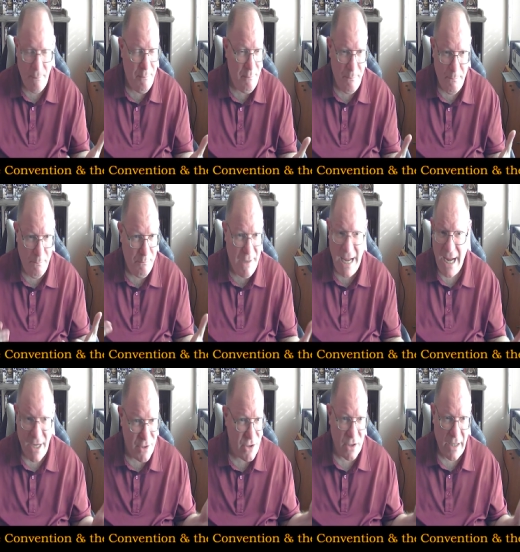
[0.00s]

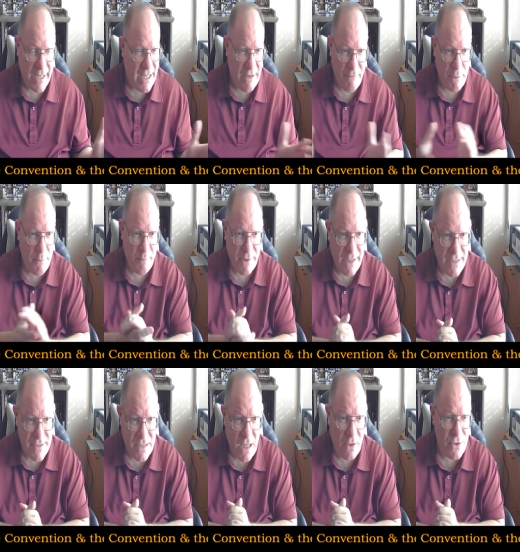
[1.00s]
badge like every
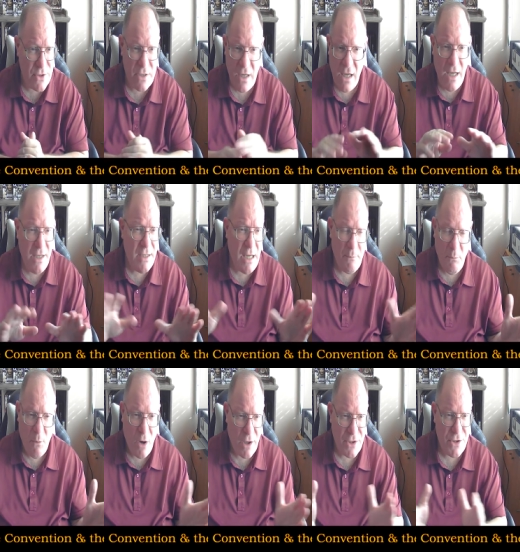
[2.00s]
place else that
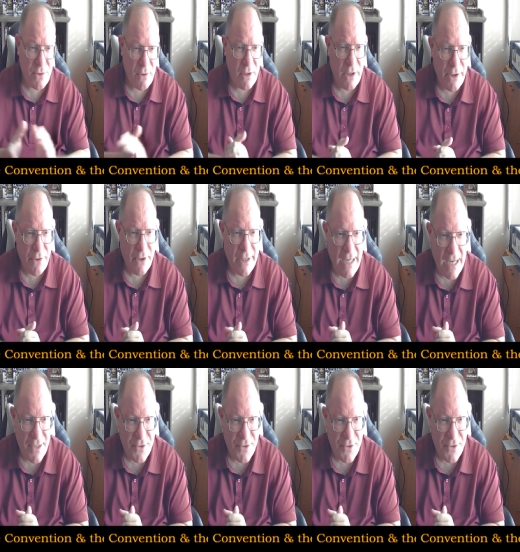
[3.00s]
marks you clearly as a